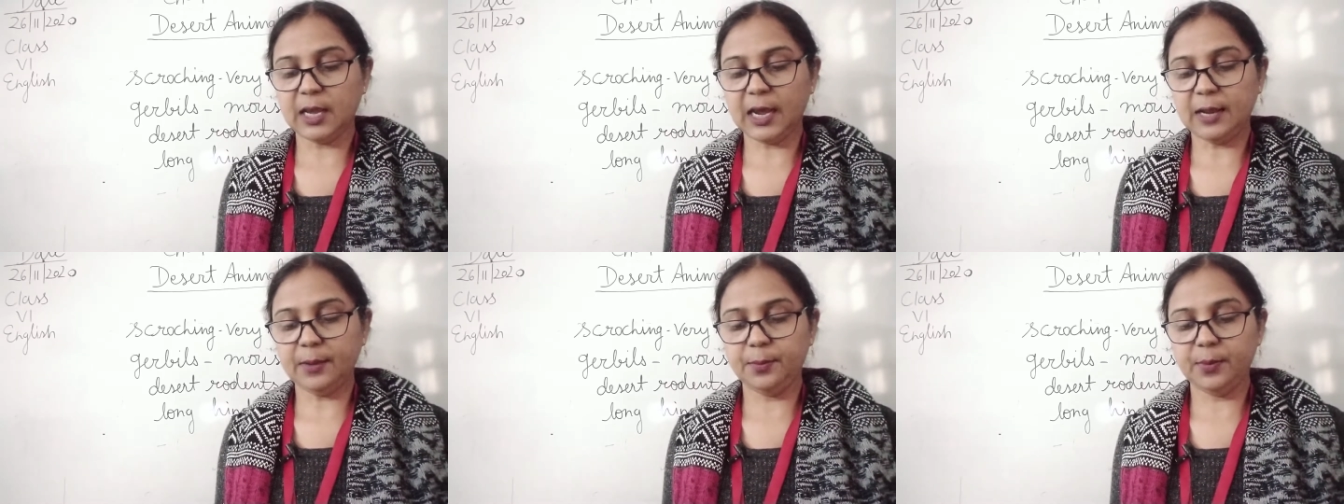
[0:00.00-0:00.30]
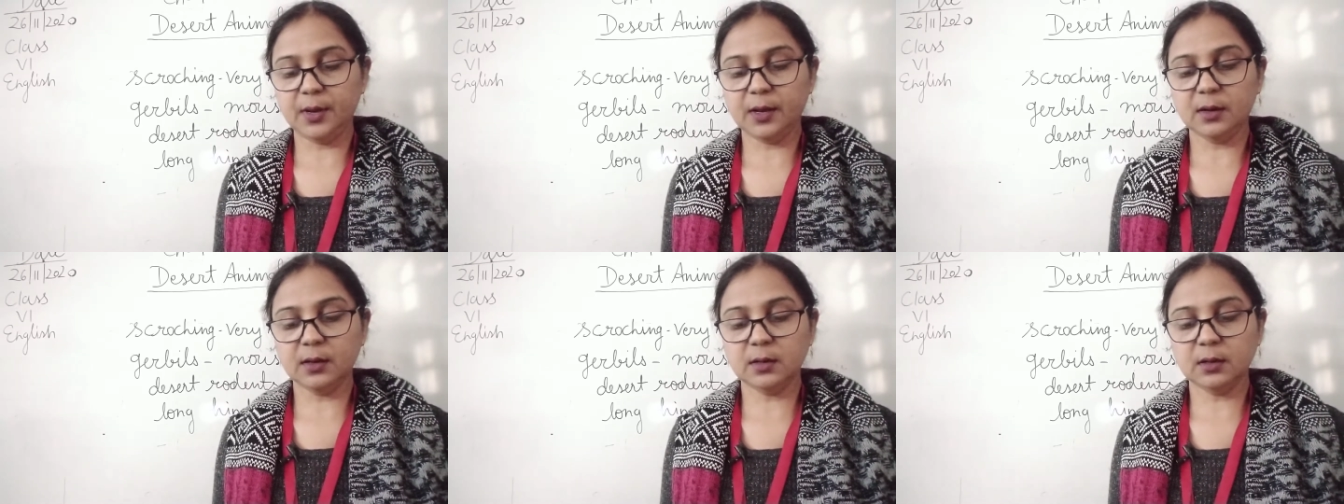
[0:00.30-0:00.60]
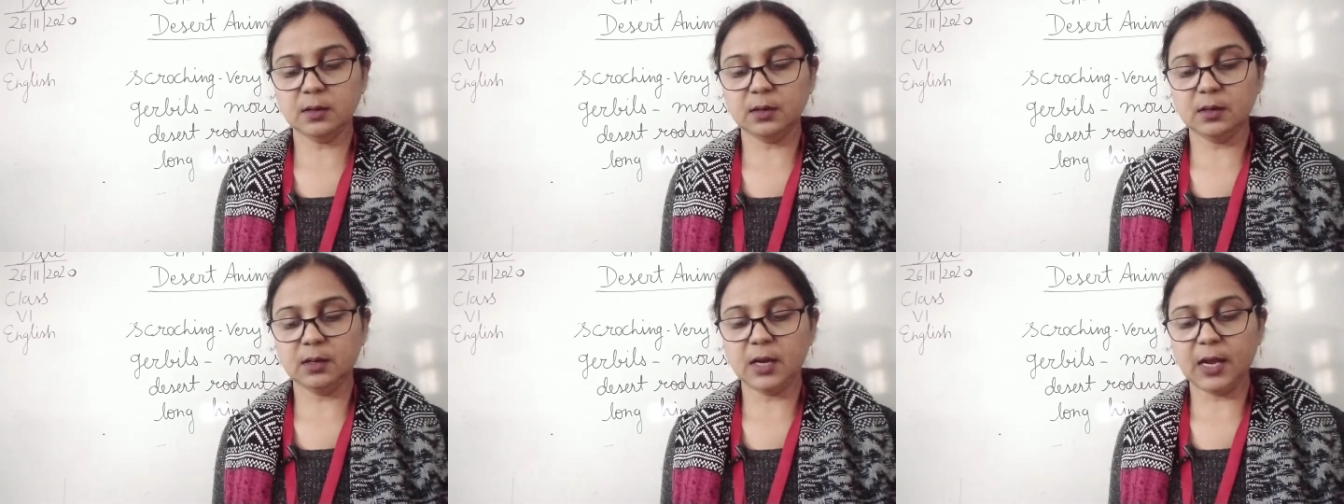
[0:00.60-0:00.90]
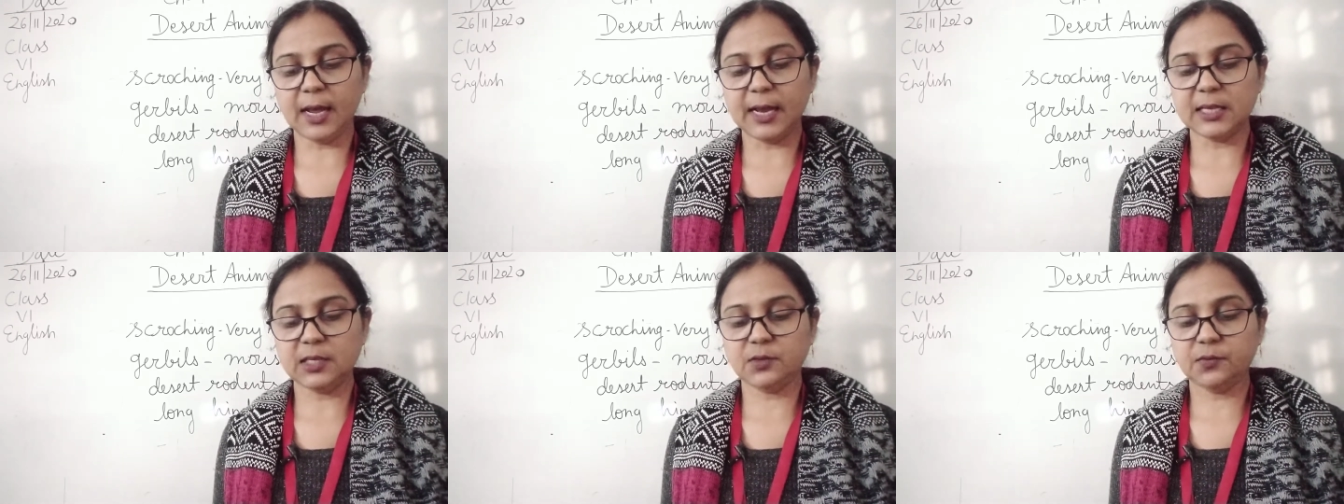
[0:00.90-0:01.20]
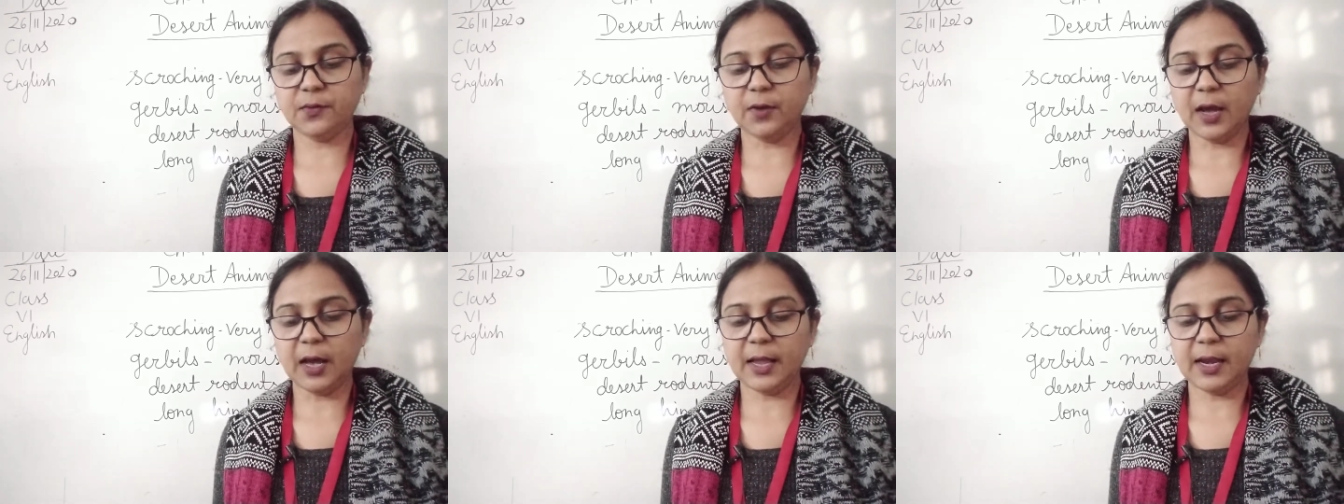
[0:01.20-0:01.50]
can be heard as
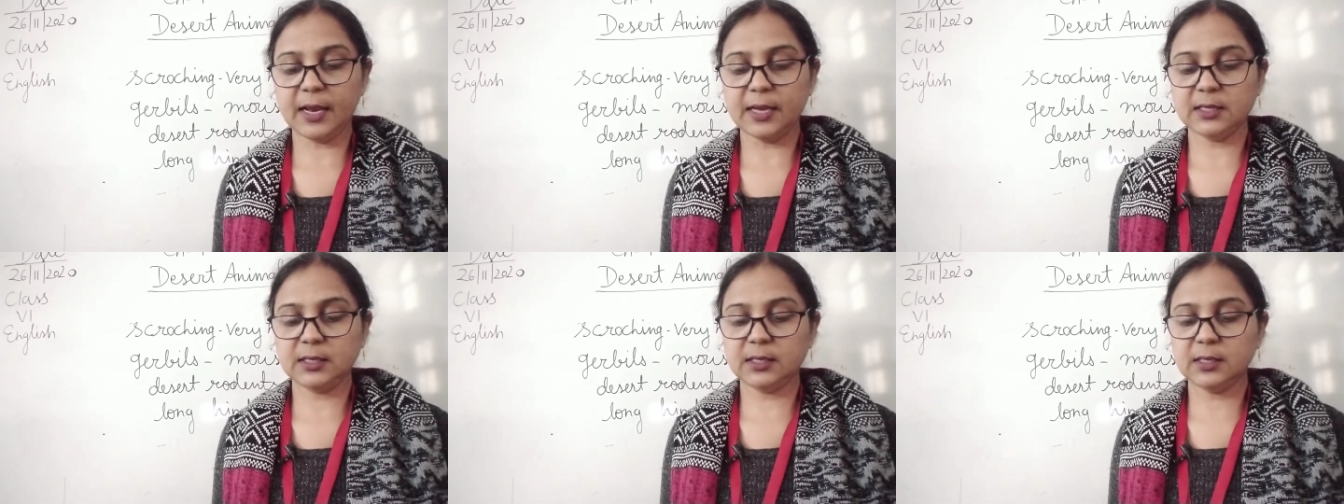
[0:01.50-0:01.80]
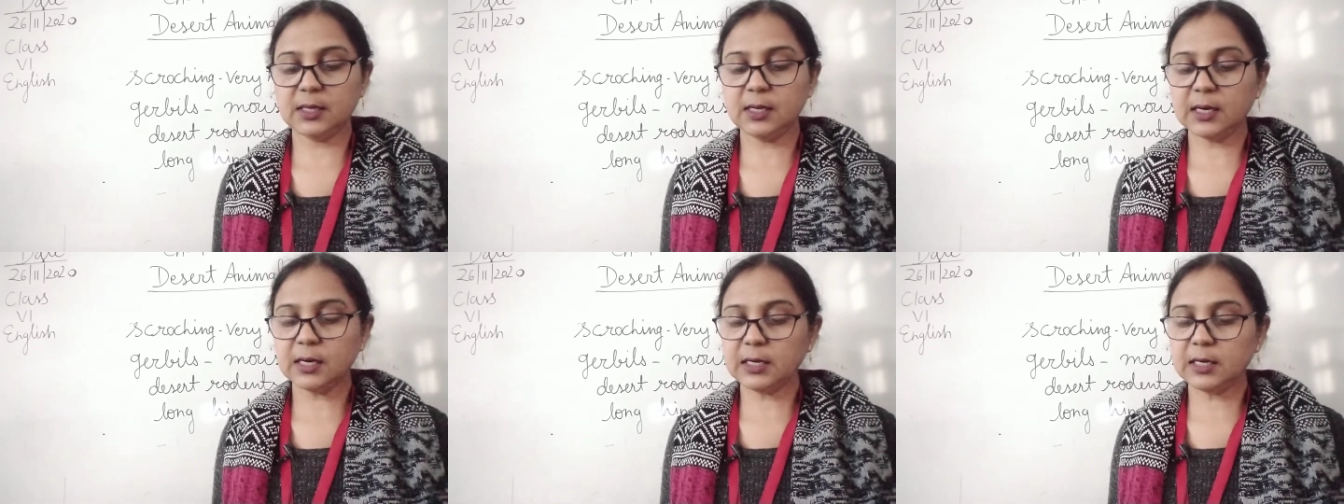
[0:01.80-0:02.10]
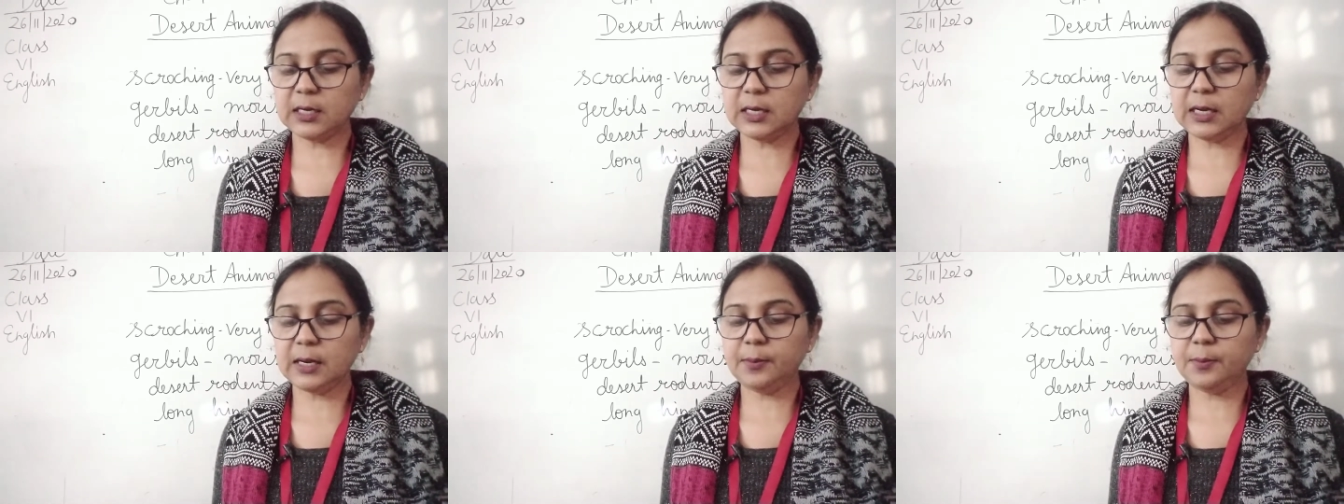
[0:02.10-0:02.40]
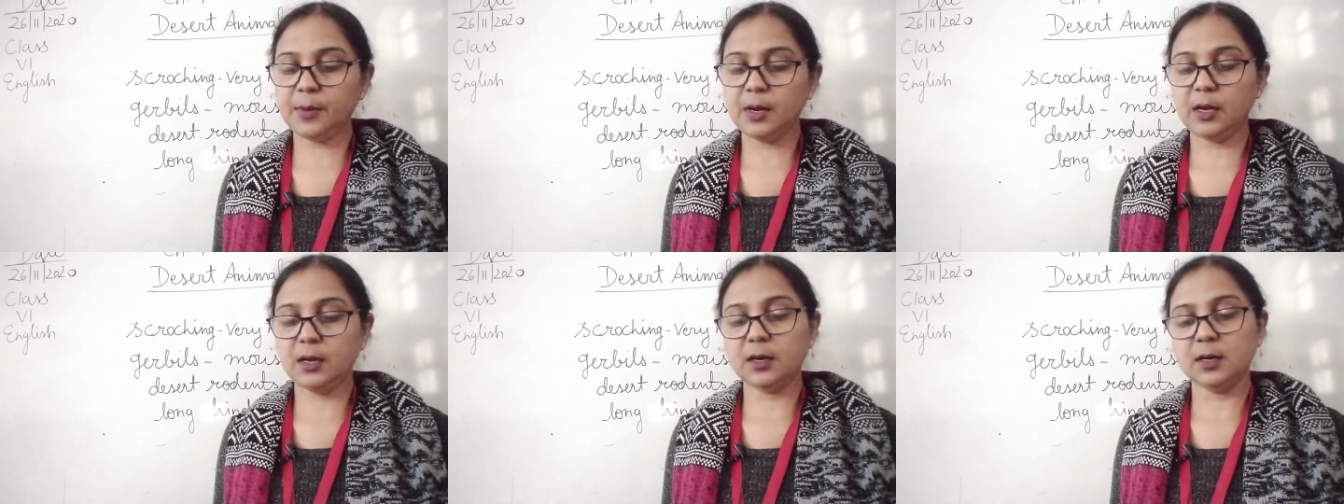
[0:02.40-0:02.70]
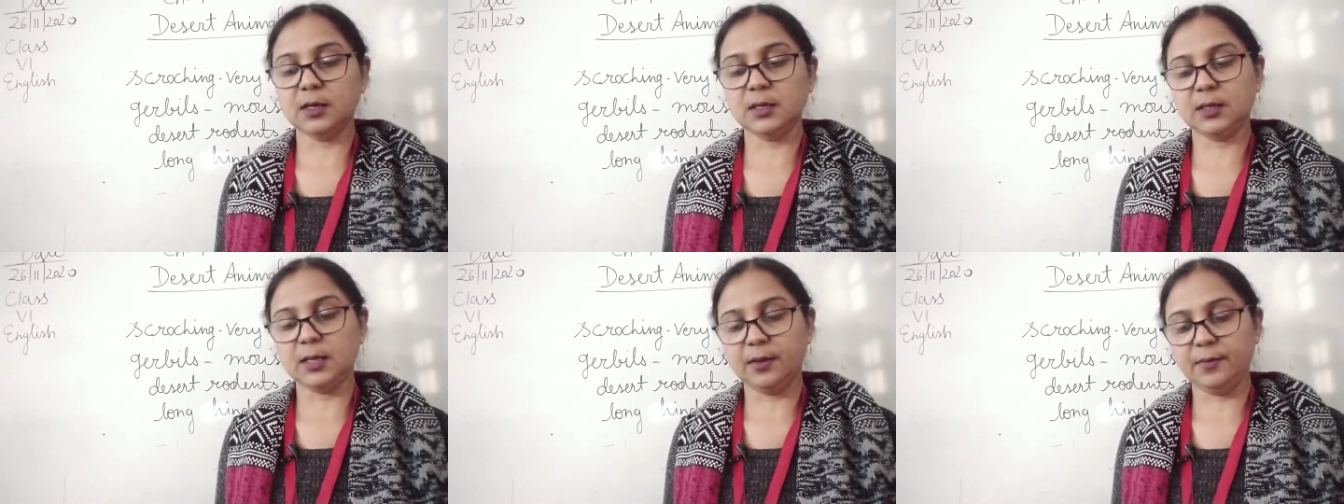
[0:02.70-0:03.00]
far as 30
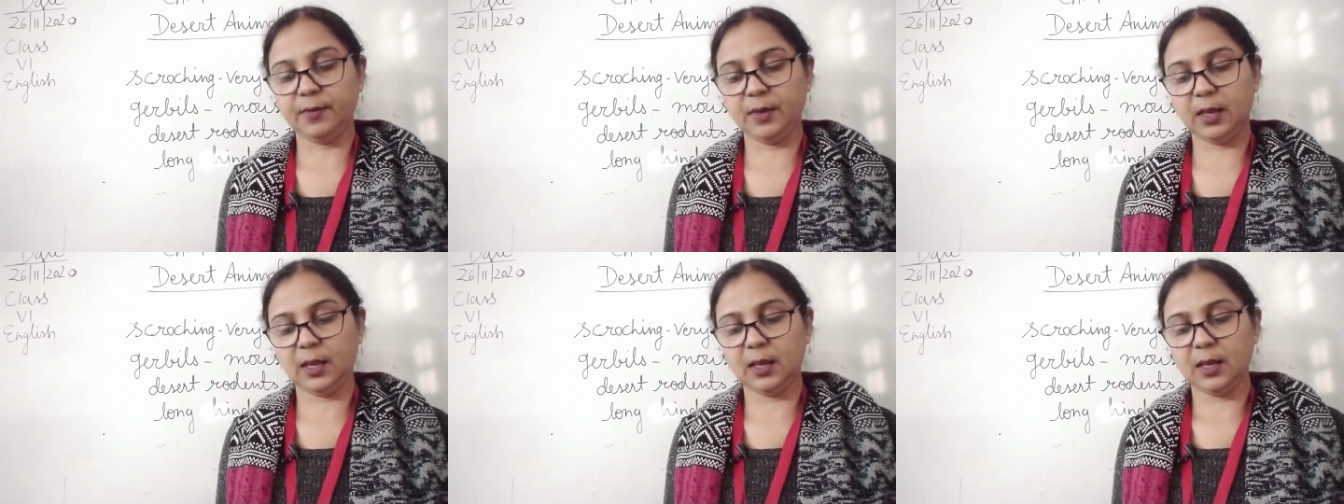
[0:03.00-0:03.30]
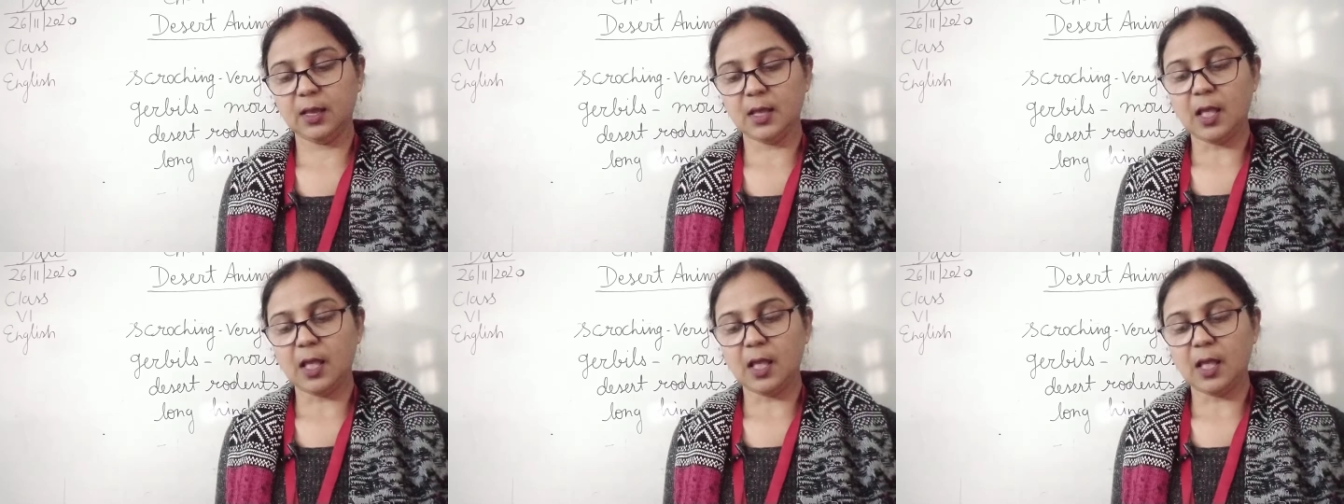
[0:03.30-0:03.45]
meters away,